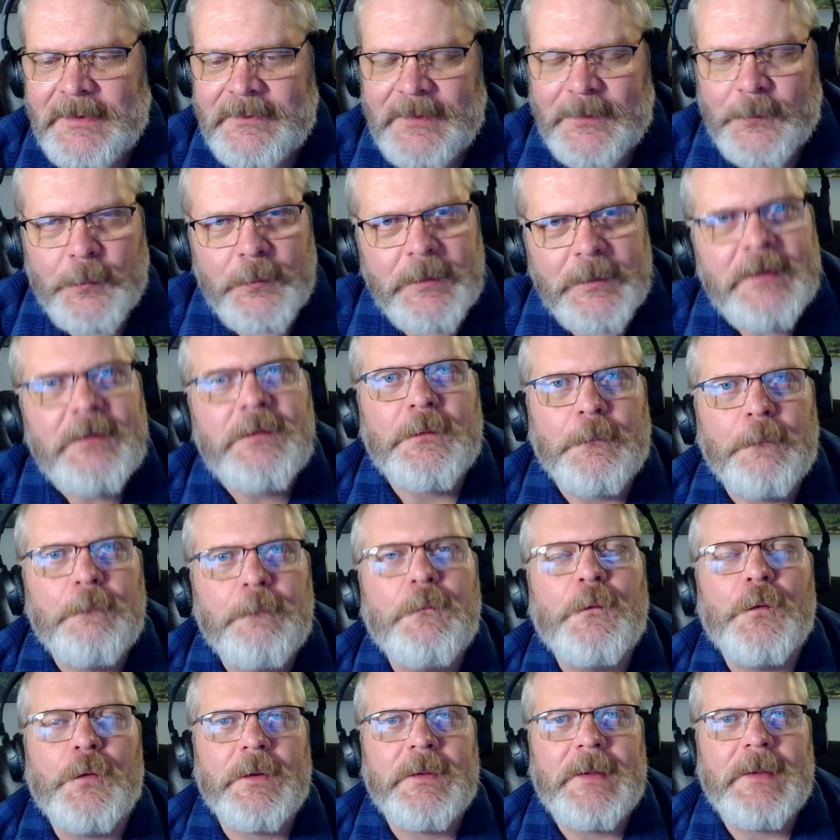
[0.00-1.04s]
a reason
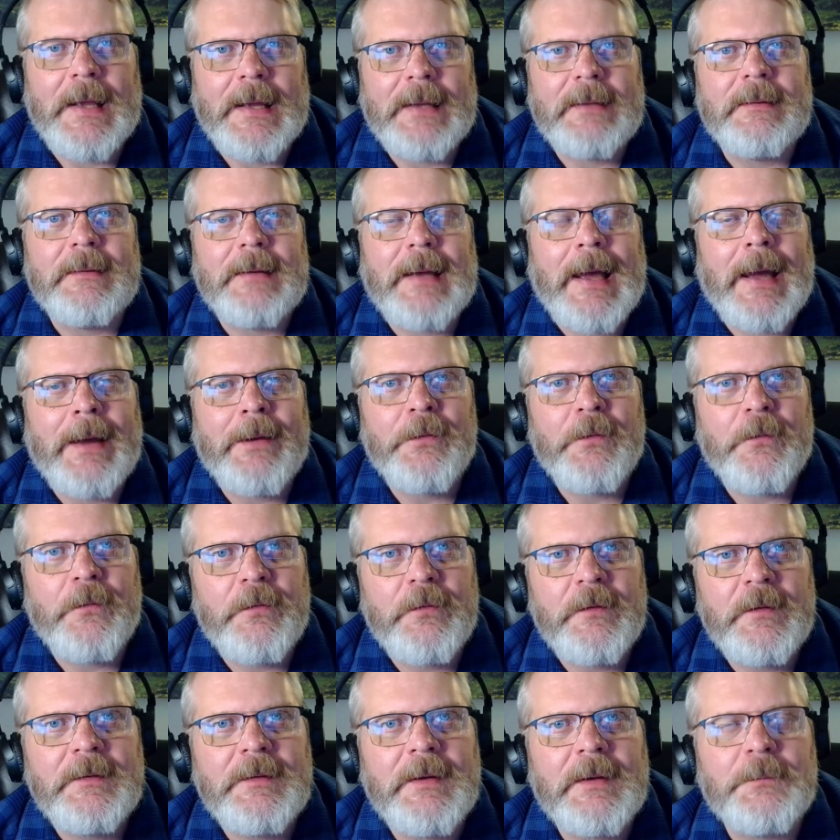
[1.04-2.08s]
for that. I don't
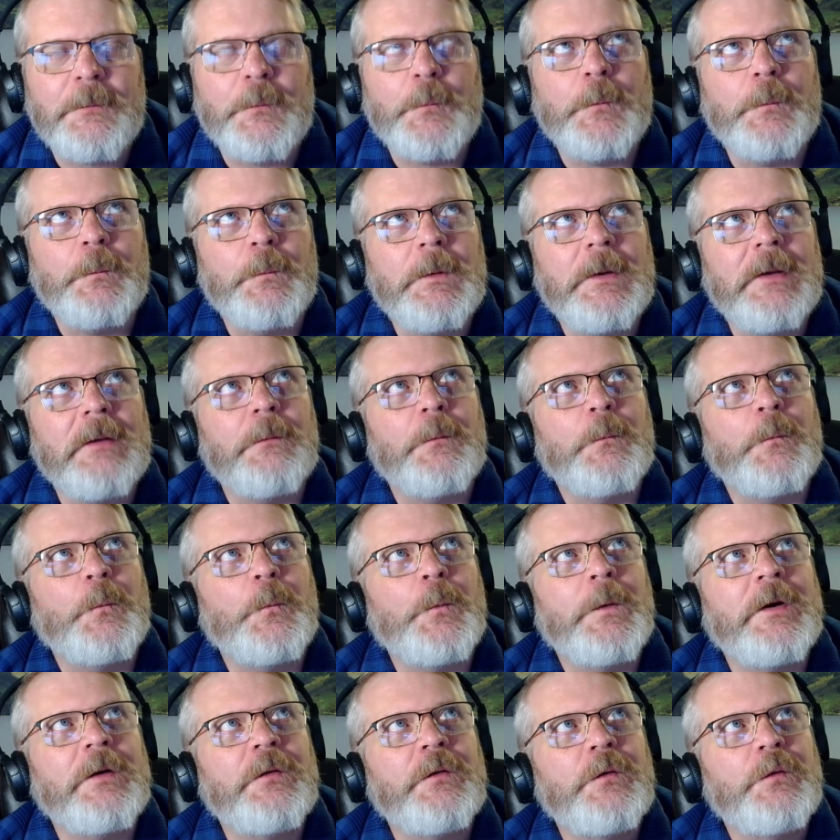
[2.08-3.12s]
think that
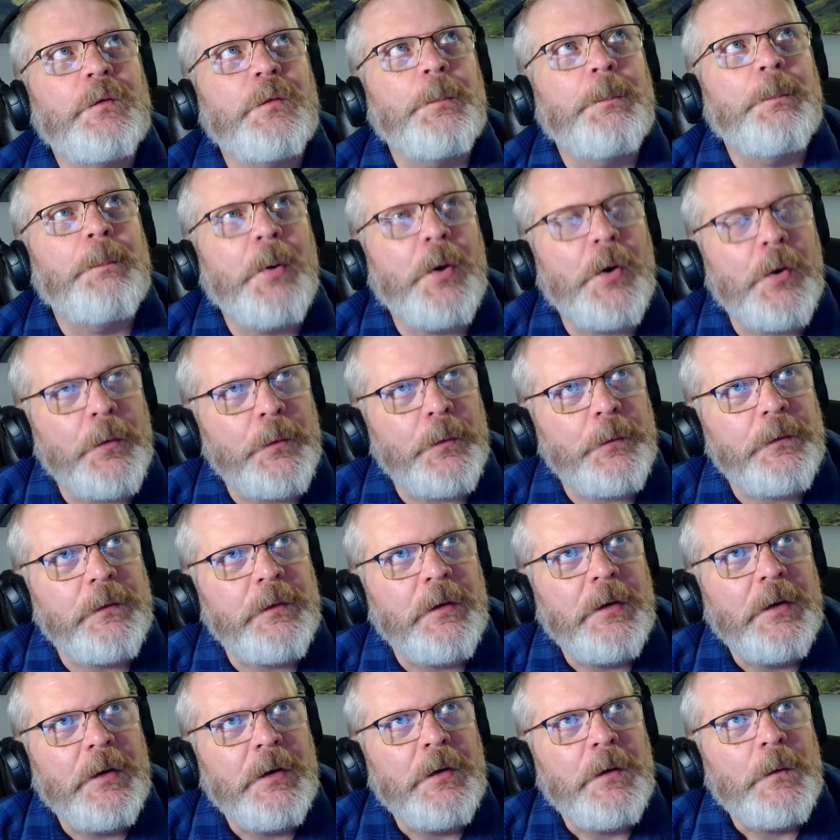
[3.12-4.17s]
we're supposed
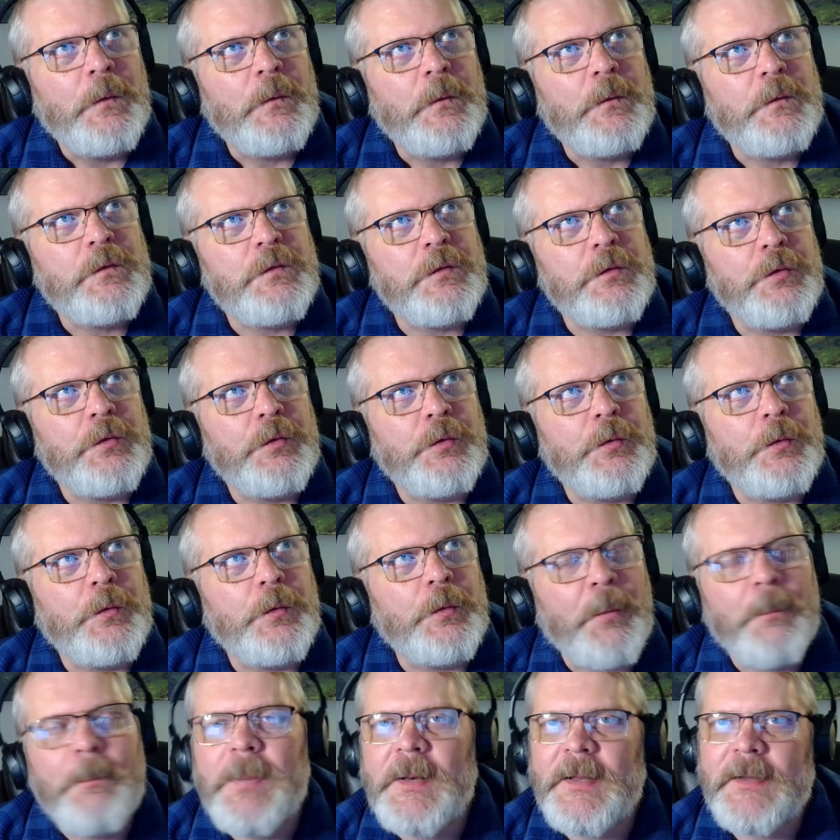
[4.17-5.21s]

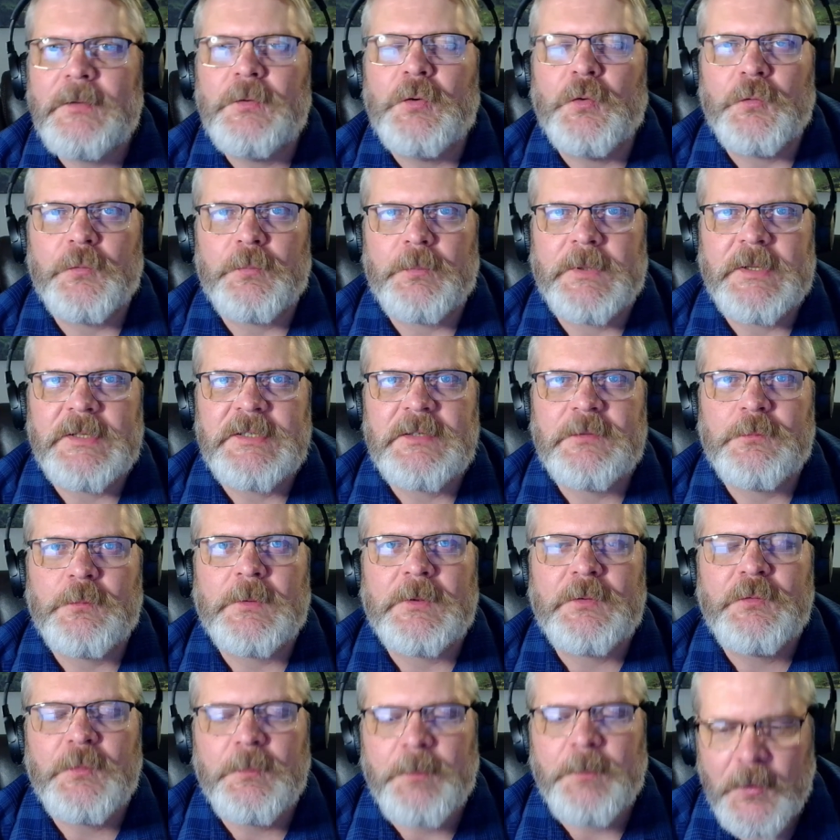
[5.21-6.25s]
to complete those bridges.
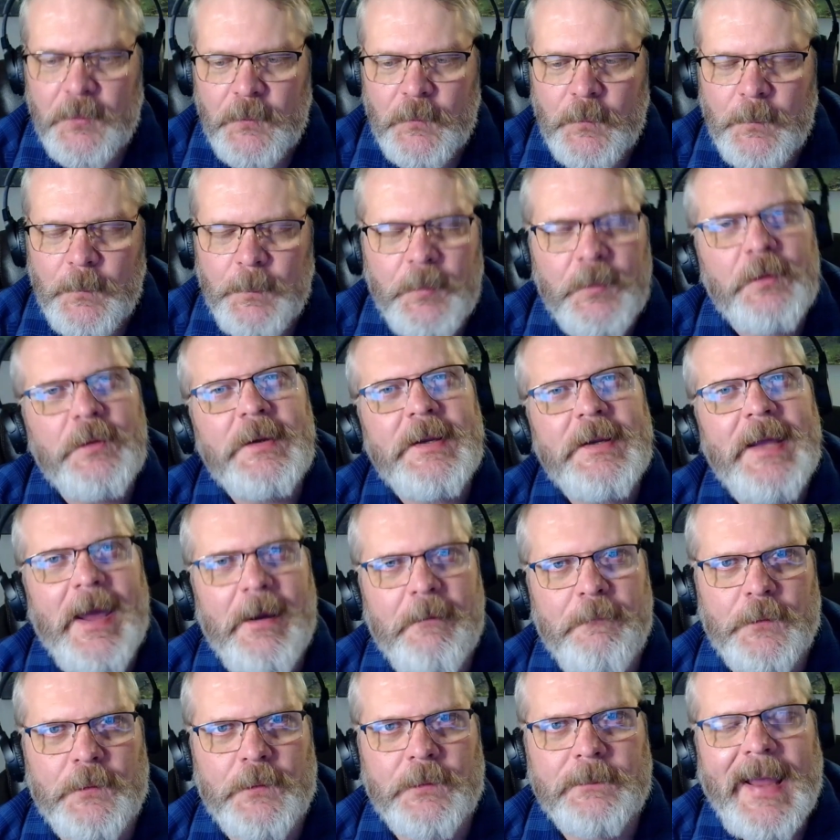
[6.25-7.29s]
We're supposed to put the
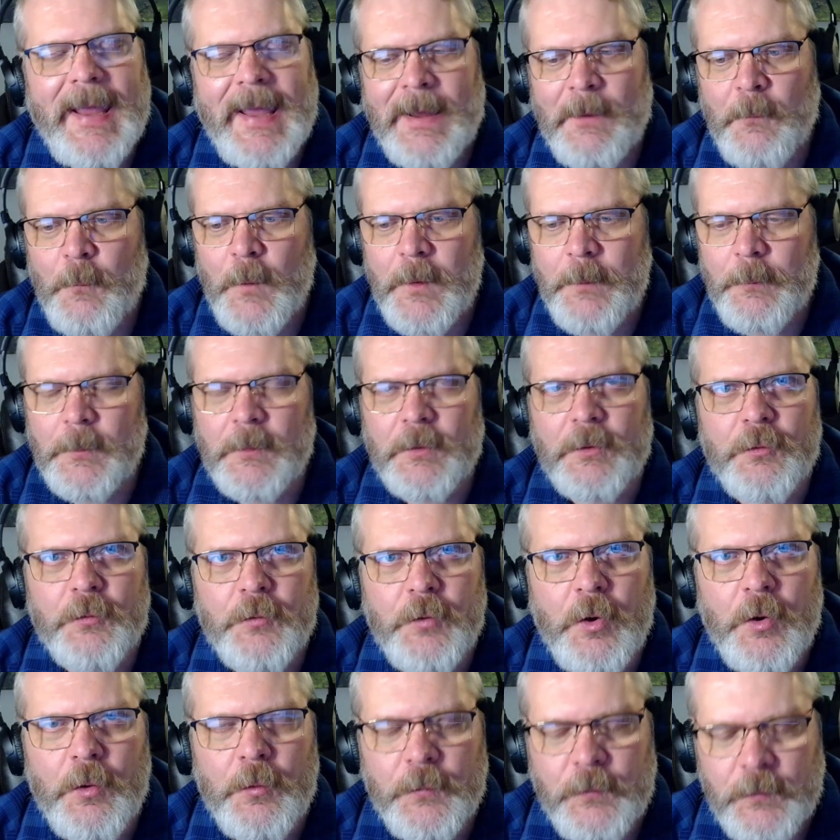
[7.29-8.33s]
effort and we will
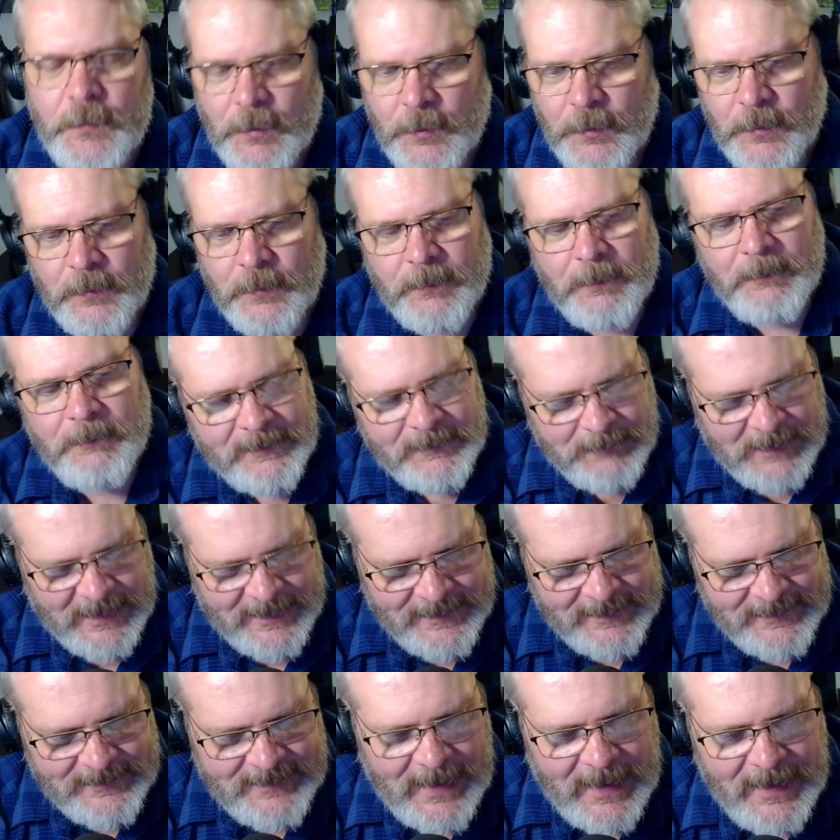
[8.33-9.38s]
grow. So by
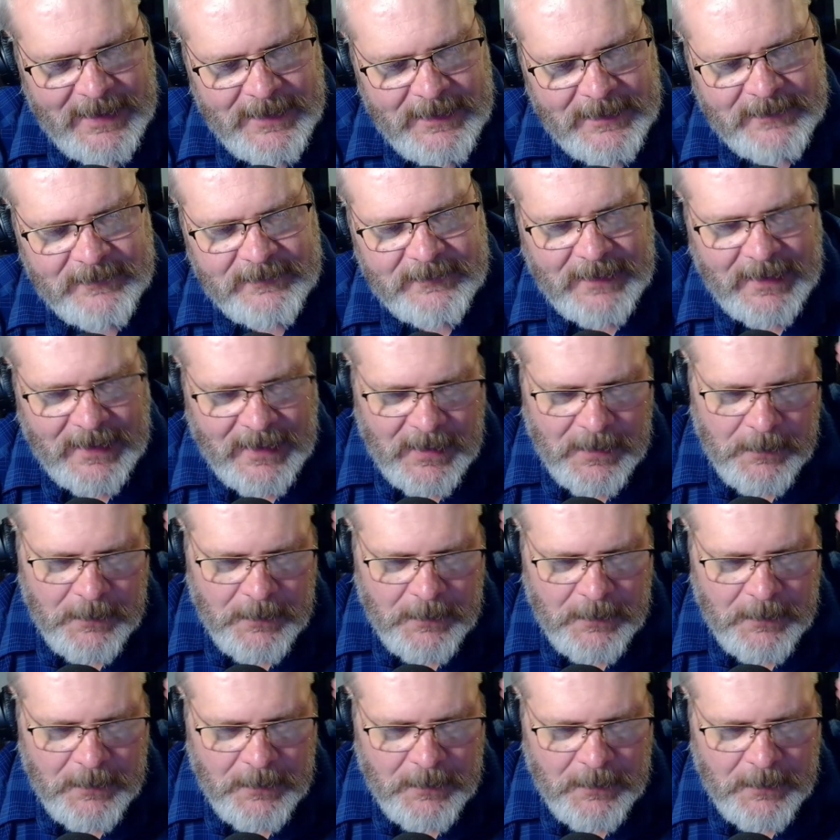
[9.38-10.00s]
science, our